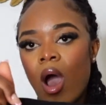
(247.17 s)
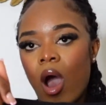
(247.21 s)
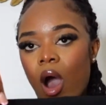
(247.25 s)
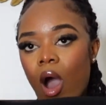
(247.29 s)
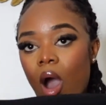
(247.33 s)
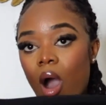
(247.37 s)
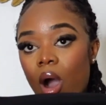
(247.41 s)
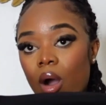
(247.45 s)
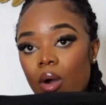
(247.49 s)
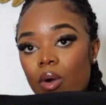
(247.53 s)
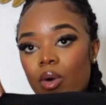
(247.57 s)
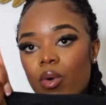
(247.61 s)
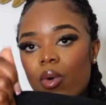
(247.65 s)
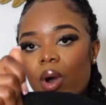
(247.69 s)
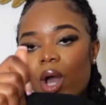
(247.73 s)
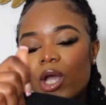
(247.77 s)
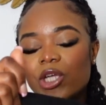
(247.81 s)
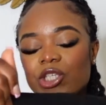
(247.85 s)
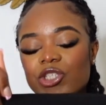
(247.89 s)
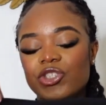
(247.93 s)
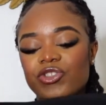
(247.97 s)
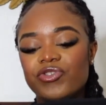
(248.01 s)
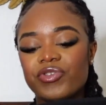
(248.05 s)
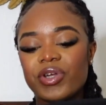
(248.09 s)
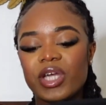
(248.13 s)
are quite
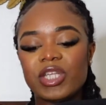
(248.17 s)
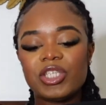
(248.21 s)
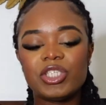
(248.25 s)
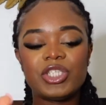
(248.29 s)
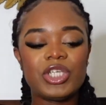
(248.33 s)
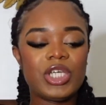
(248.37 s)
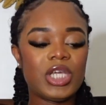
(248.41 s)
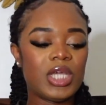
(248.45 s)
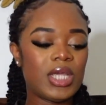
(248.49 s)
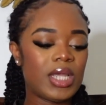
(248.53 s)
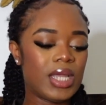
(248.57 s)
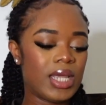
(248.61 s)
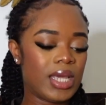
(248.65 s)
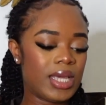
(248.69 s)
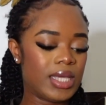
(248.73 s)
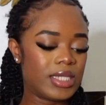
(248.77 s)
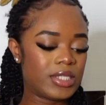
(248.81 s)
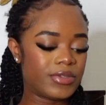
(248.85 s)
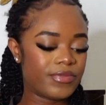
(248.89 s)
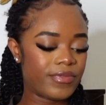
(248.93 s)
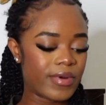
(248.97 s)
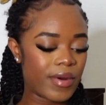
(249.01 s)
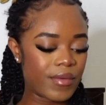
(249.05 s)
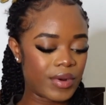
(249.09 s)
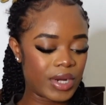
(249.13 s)
stretchy
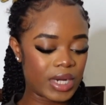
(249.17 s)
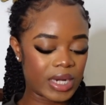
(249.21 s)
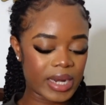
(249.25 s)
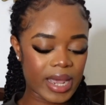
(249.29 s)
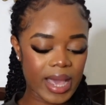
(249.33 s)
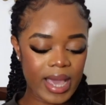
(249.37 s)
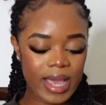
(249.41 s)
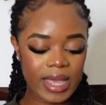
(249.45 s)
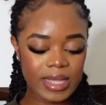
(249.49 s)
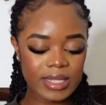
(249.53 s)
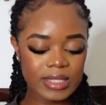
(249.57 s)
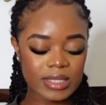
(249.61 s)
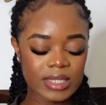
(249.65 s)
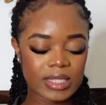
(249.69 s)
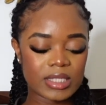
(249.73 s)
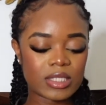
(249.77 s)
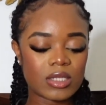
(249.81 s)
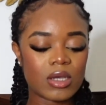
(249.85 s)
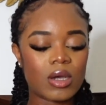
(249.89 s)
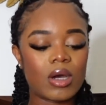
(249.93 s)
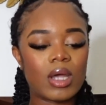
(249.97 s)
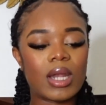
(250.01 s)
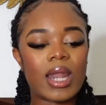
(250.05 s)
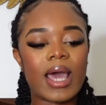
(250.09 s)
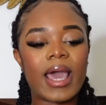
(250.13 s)
it's very nice it's
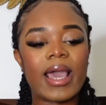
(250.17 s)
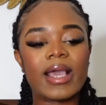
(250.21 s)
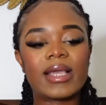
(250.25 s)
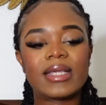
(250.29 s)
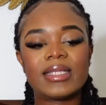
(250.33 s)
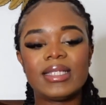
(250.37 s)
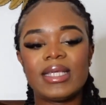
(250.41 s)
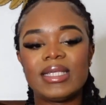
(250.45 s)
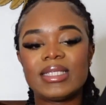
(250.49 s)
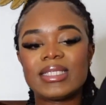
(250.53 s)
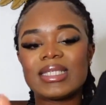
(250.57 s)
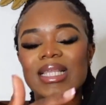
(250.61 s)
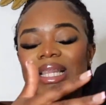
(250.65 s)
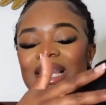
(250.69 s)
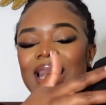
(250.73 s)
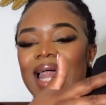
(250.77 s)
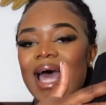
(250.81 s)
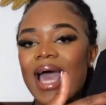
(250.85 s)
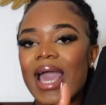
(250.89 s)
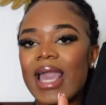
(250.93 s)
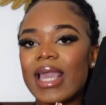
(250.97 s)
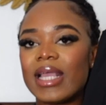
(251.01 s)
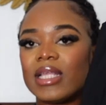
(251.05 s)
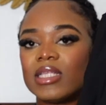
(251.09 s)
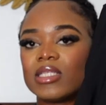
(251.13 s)
got like this
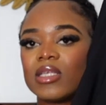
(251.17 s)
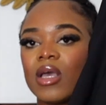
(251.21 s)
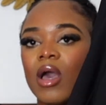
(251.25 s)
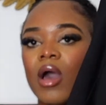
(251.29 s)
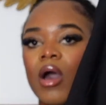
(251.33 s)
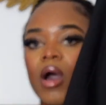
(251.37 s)
line